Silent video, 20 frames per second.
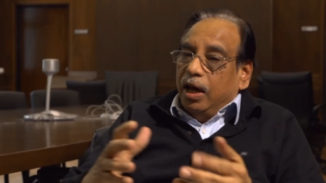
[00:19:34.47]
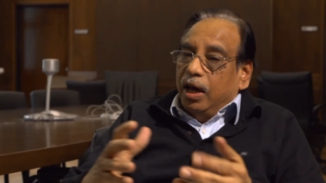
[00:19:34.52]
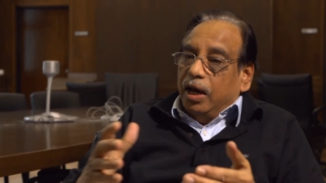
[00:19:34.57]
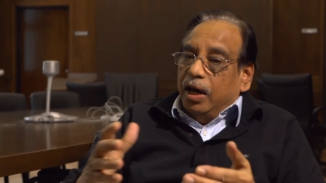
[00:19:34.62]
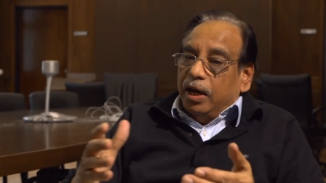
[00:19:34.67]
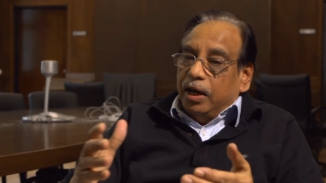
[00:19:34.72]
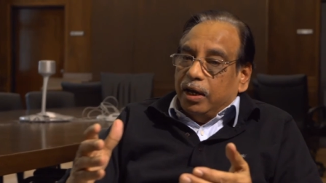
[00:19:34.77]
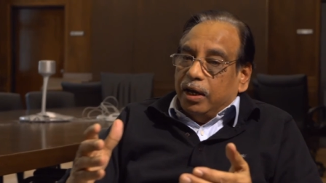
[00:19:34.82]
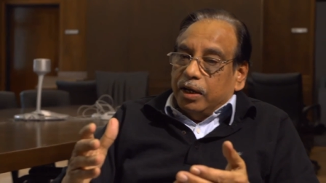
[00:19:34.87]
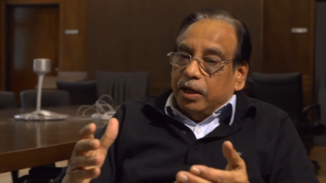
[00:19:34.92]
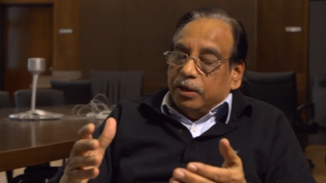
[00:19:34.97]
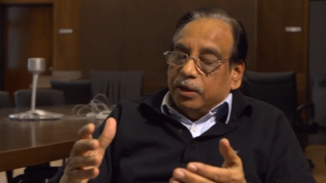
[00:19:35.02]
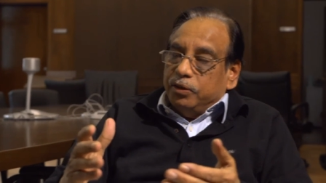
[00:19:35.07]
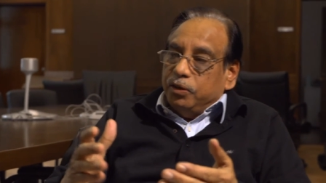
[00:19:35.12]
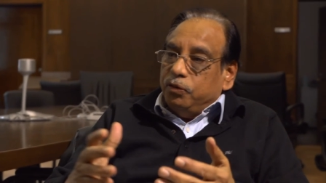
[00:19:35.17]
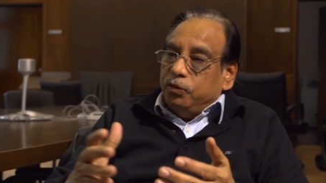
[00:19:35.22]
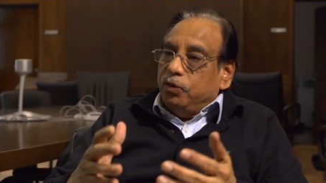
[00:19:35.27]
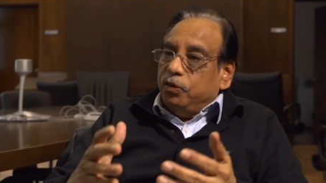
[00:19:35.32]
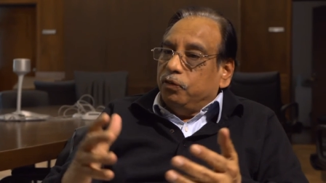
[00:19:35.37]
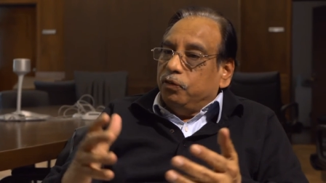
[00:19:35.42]

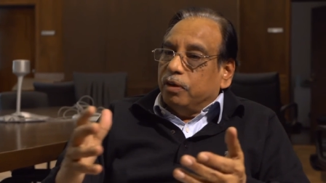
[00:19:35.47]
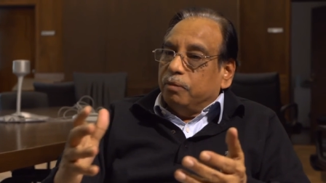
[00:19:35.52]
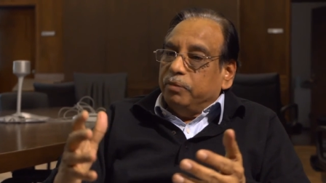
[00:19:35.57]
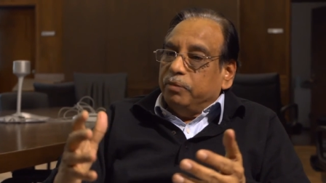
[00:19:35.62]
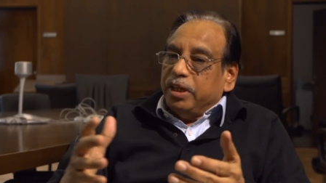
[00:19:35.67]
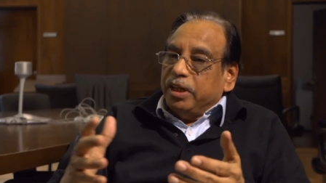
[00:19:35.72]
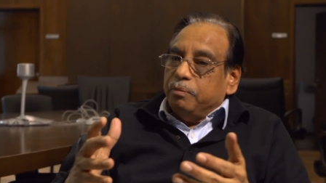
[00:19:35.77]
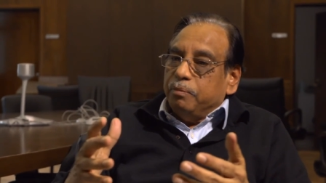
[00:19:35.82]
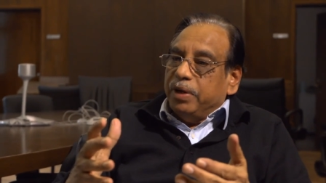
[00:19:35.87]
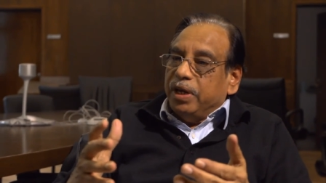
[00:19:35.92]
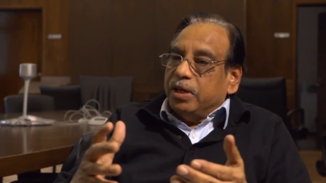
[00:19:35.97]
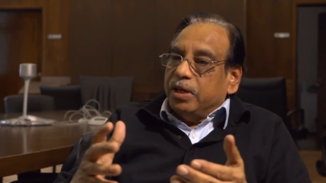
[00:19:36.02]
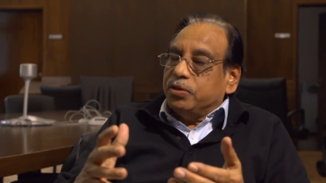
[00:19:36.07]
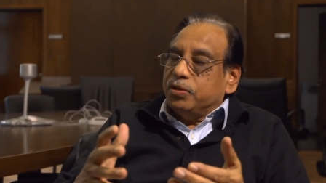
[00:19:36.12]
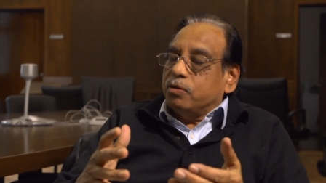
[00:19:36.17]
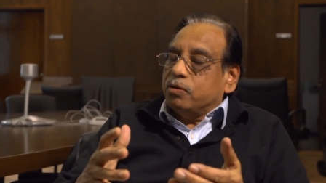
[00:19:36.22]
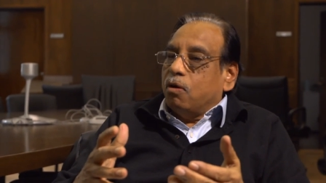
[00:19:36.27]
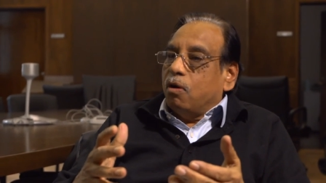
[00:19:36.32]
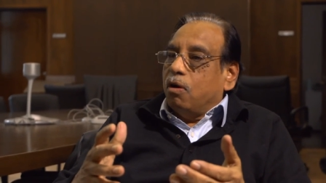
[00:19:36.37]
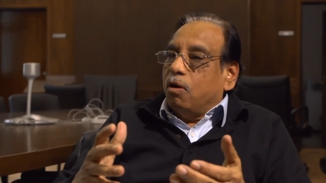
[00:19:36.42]
This is something
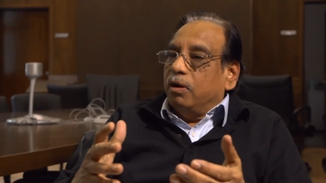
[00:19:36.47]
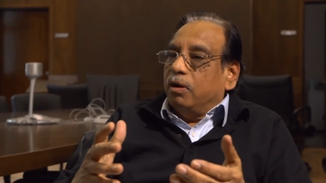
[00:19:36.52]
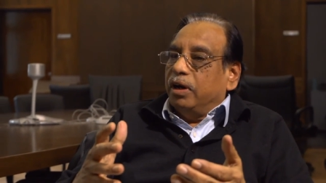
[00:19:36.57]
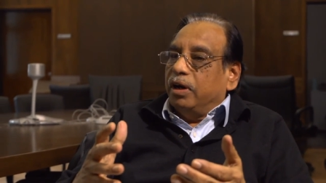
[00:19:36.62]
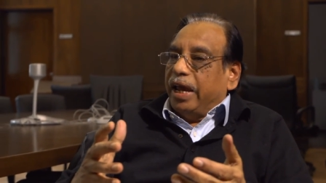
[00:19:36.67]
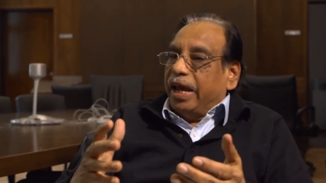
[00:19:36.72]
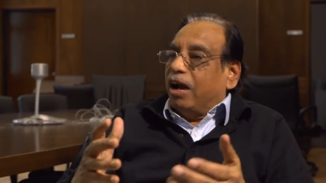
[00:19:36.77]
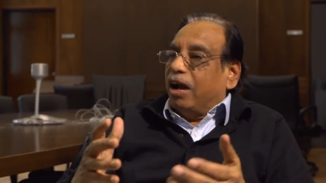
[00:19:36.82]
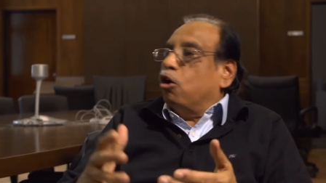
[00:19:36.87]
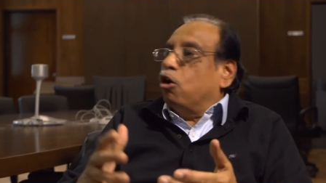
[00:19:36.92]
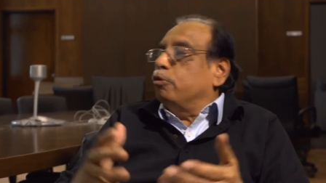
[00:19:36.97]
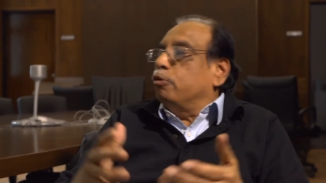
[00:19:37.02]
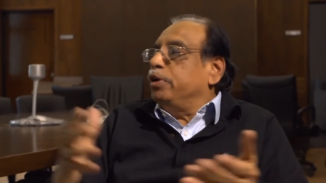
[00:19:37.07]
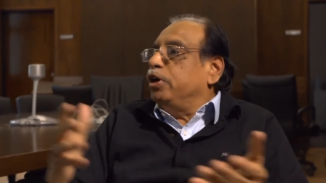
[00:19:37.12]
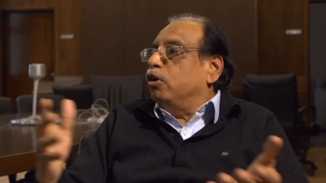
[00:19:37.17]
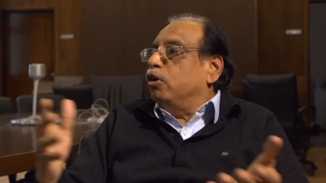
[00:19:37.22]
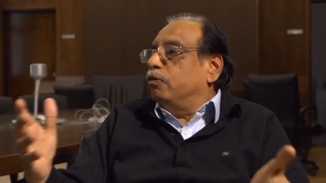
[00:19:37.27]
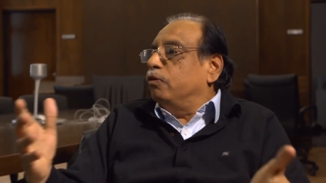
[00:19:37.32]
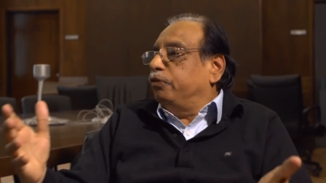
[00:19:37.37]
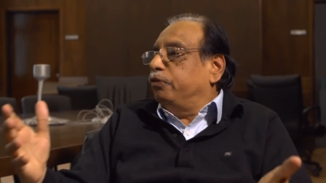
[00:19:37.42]
based on
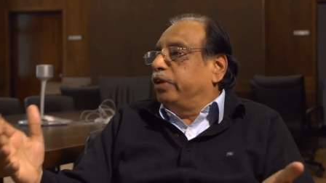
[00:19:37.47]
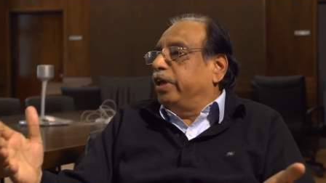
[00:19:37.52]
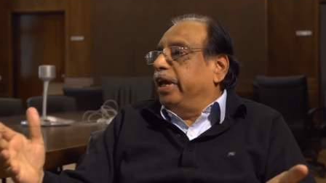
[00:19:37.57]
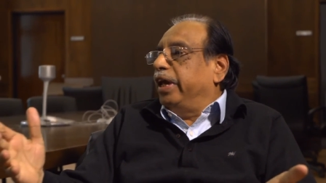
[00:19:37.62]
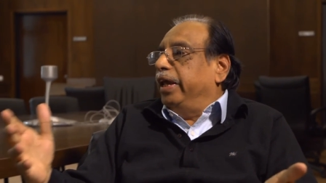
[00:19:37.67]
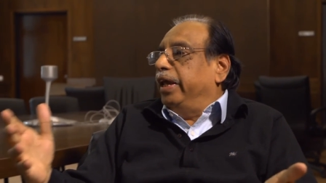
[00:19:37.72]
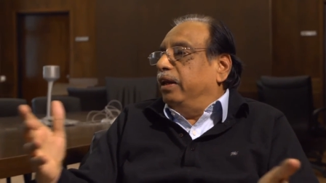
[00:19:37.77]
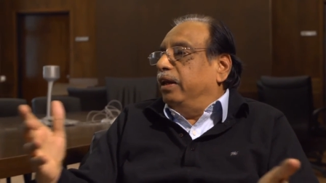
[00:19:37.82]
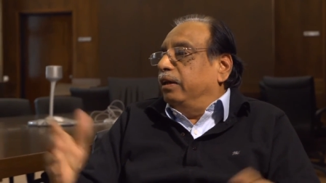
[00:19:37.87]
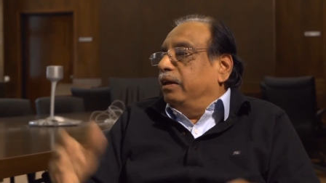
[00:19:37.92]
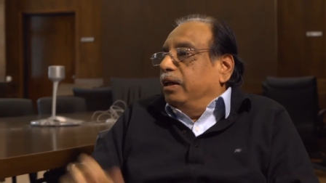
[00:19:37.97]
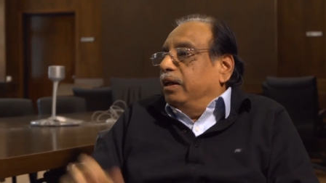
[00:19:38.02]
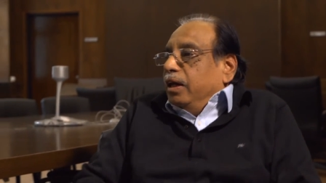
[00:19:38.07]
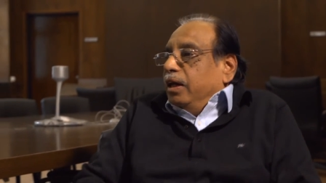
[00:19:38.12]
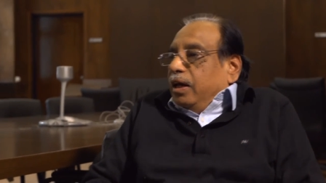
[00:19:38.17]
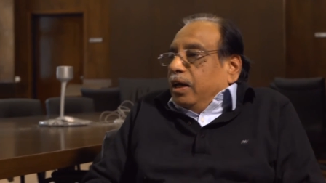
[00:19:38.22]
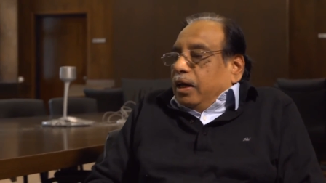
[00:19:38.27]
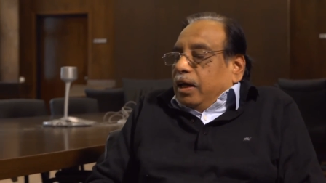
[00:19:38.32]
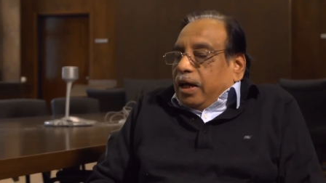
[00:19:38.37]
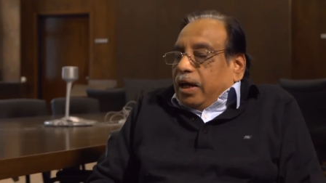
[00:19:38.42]
economy of scale
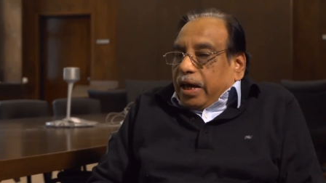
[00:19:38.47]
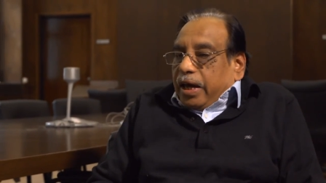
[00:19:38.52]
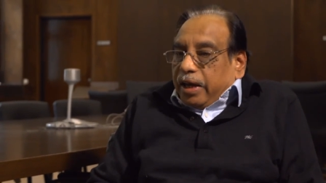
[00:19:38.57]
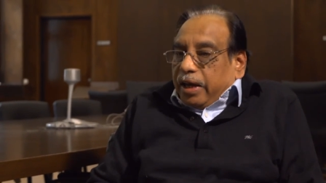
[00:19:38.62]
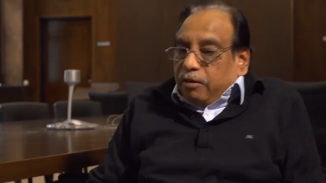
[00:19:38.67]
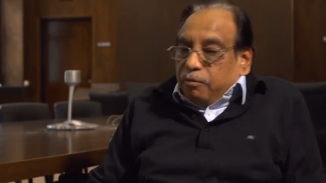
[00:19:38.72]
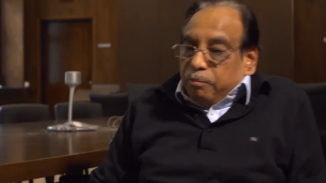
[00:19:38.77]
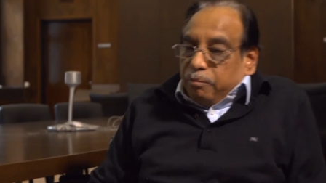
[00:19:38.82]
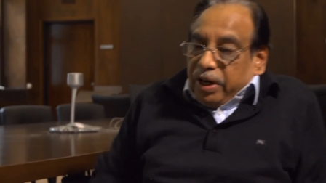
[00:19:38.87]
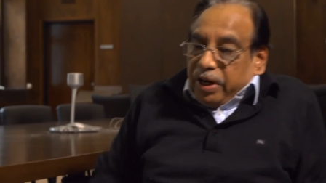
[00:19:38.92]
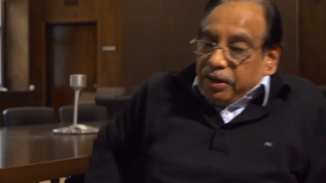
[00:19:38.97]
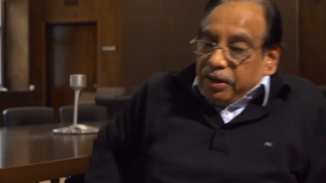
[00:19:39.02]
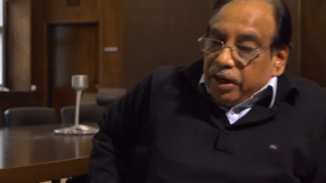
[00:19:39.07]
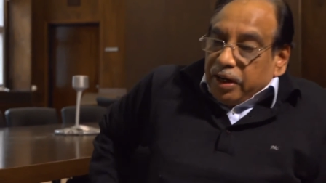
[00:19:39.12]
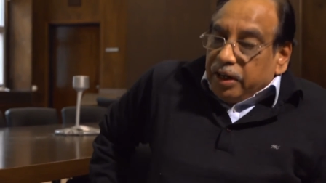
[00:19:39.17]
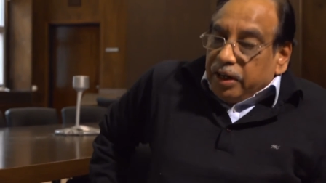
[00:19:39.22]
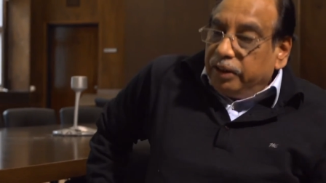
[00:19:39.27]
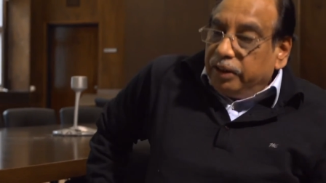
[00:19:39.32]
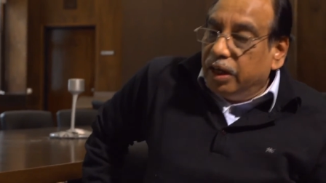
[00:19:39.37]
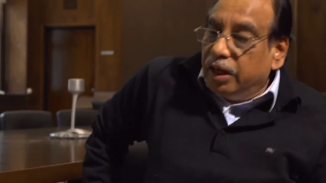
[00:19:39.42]
and
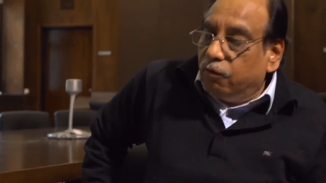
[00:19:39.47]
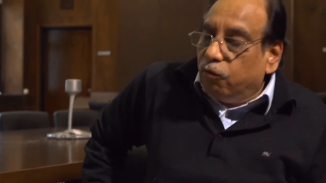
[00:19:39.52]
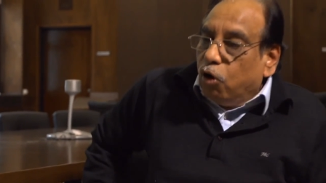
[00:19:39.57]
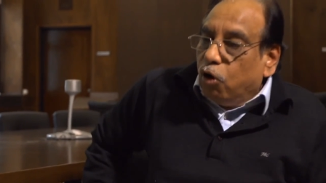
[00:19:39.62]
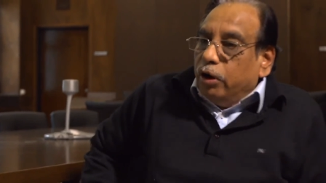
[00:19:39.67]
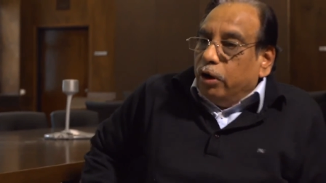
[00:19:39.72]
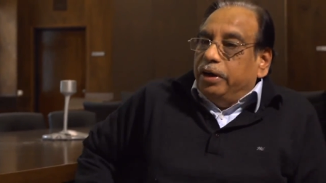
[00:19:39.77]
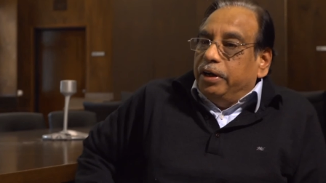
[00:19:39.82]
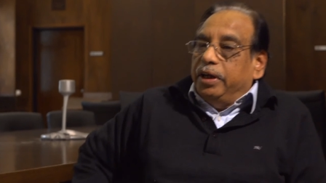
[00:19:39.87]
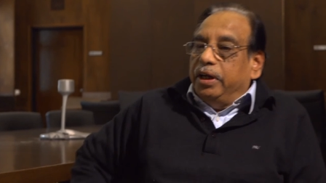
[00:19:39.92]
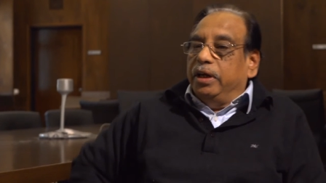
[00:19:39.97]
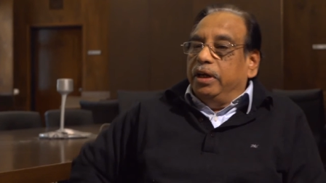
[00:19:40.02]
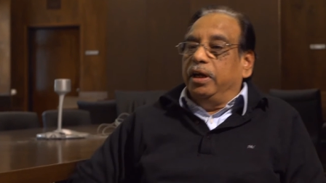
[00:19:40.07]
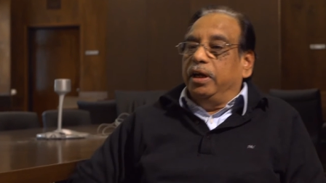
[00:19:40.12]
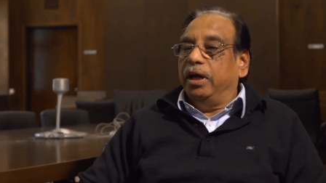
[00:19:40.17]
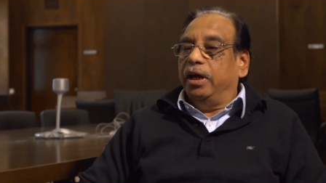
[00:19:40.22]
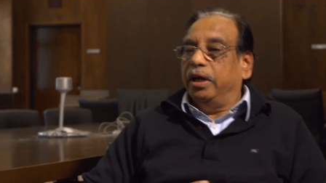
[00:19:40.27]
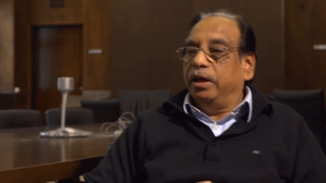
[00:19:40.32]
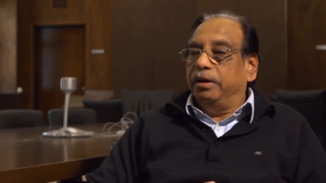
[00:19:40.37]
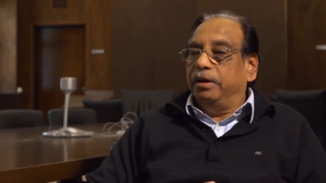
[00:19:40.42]
maintaining the
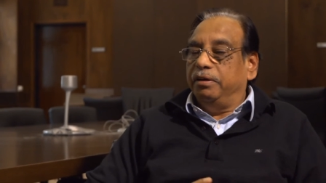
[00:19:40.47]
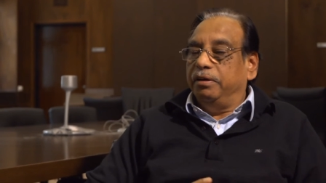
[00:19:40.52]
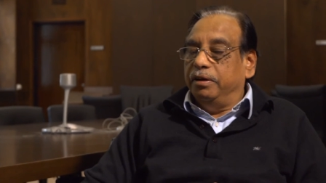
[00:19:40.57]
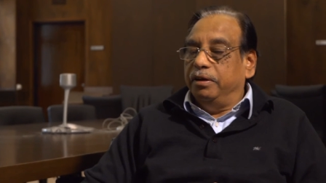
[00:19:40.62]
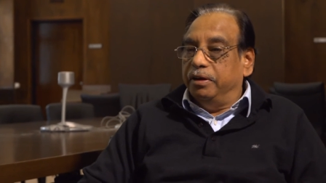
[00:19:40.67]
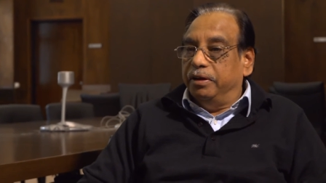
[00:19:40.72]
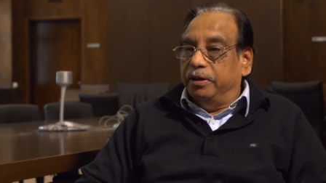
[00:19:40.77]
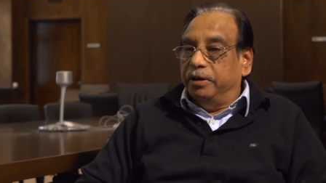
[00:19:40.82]
quality and